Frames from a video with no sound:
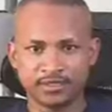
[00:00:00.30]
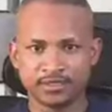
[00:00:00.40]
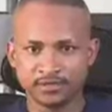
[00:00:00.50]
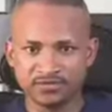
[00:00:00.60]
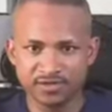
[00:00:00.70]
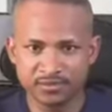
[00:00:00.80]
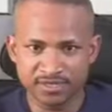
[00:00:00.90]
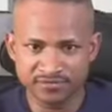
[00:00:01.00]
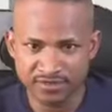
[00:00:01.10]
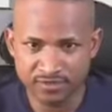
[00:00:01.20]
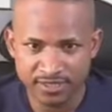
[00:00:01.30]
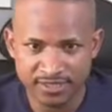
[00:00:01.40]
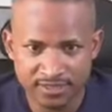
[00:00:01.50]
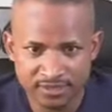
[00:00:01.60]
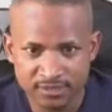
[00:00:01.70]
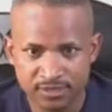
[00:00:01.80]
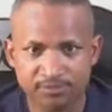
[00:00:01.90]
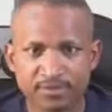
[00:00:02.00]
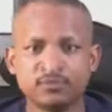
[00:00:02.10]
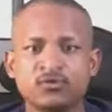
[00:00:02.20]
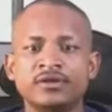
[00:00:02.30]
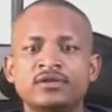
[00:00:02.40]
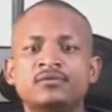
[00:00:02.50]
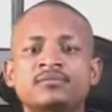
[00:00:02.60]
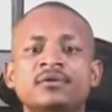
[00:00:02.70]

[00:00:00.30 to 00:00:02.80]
Thank you very much, fellow Kenyans. I'm Babu Owino,